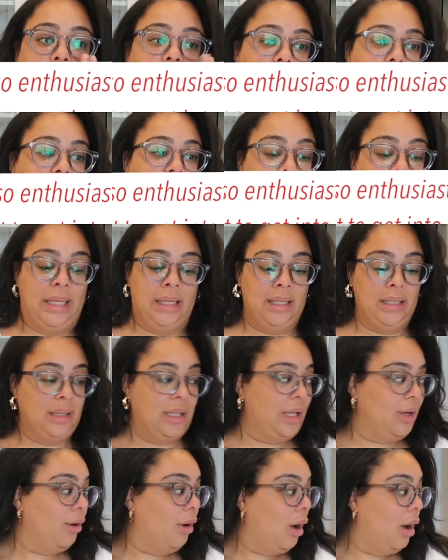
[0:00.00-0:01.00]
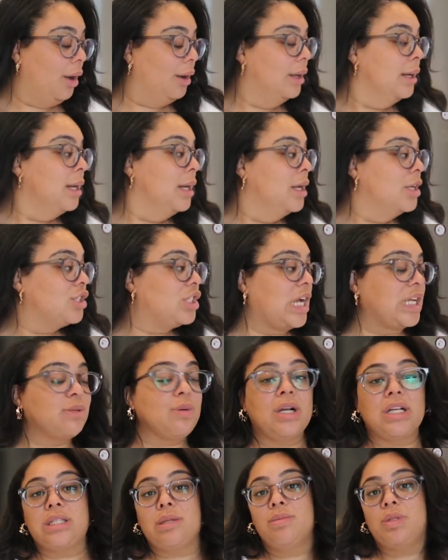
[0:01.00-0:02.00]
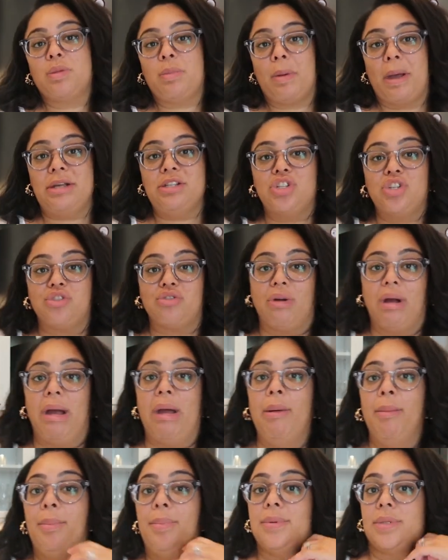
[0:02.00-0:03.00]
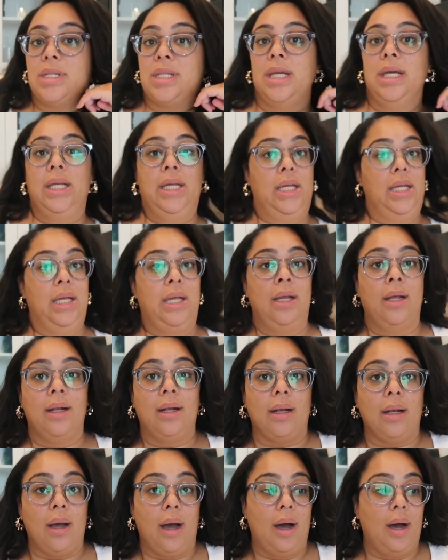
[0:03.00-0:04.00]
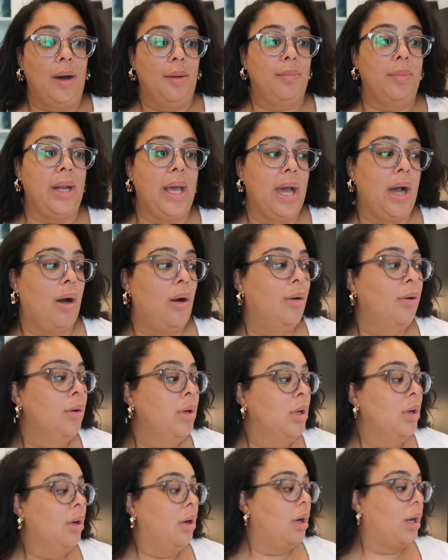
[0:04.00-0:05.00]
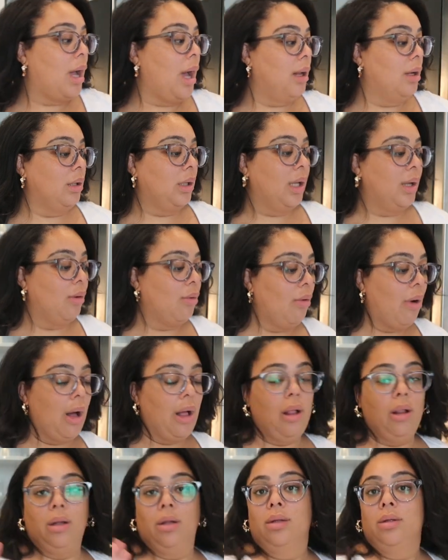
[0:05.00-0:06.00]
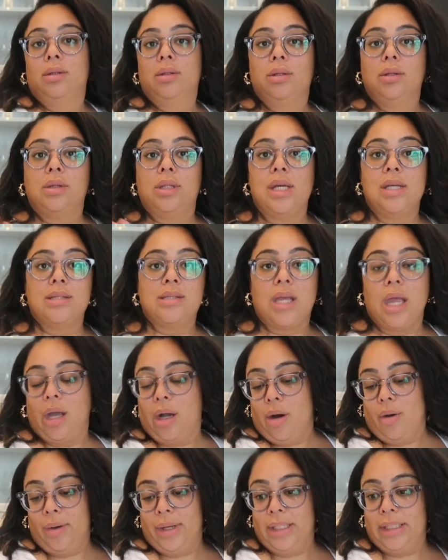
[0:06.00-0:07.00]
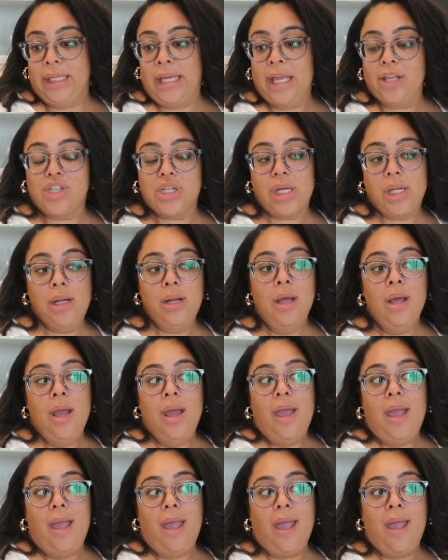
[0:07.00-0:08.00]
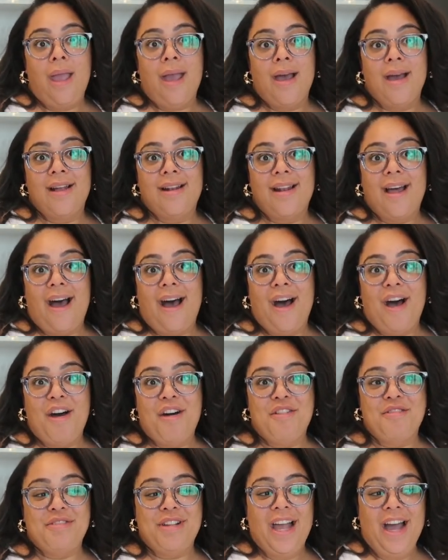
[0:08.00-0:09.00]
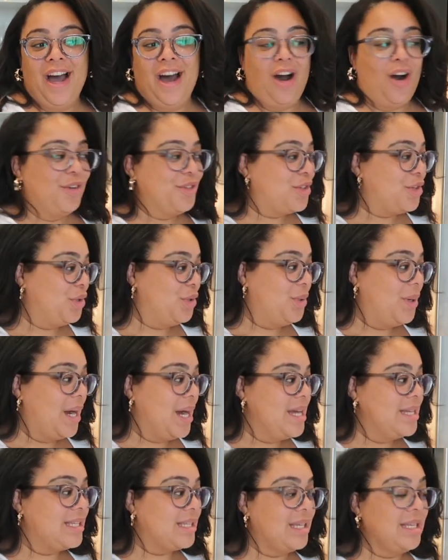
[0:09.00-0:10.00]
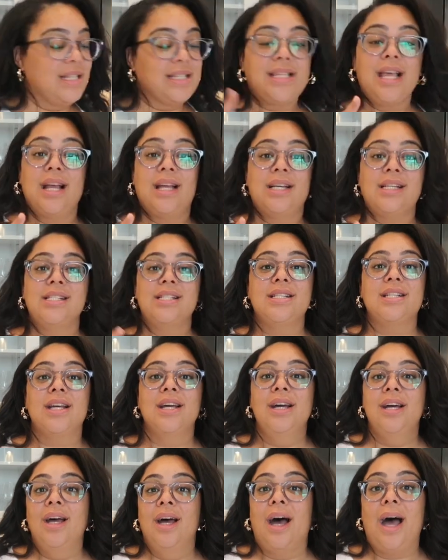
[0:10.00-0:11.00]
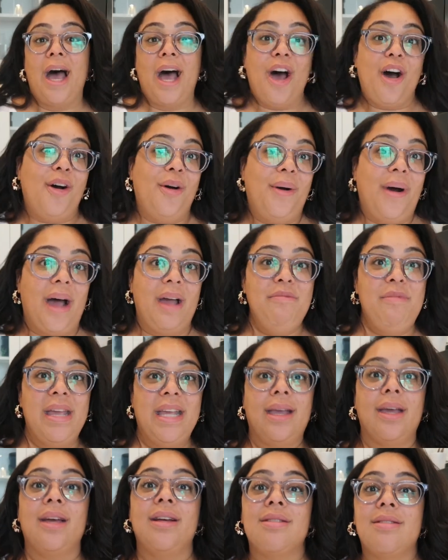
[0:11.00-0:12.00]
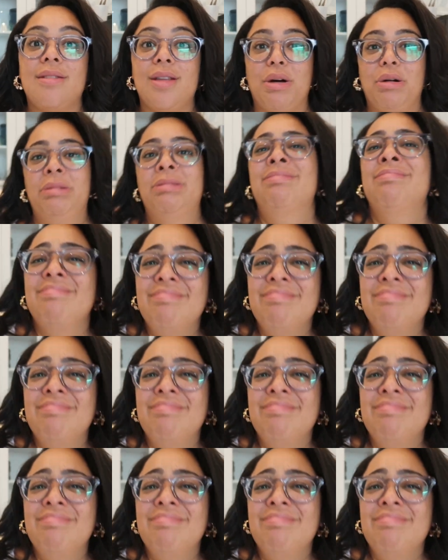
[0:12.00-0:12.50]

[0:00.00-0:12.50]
what we're gonna eat later on. Jasmine got some spiced shrimp to eat now, kind of like while things get going in the kitchen. And yeah, I'll show you guys in a second how I make it. So